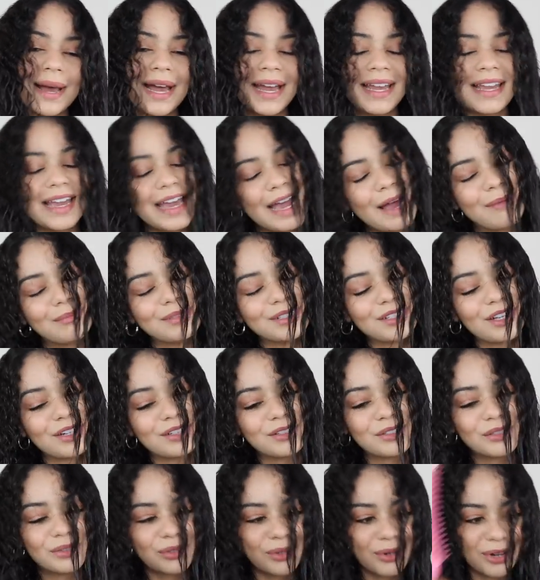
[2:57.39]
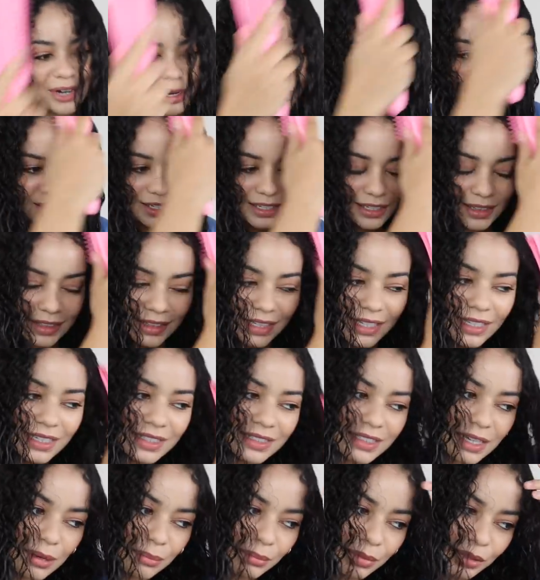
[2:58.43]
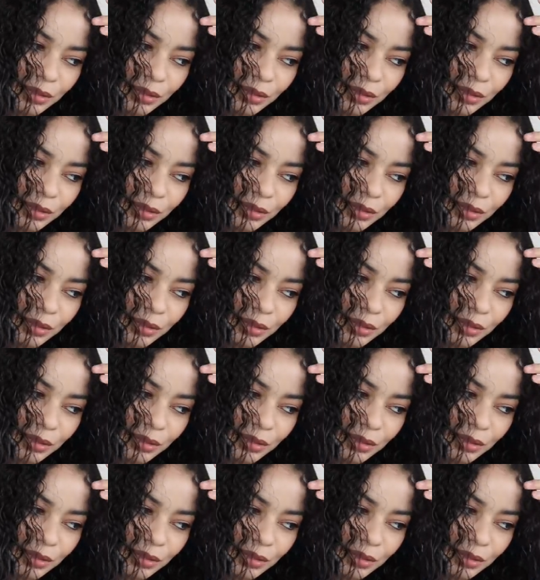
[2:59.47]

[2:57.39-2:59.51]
my Amazon store, I'm gonna link it down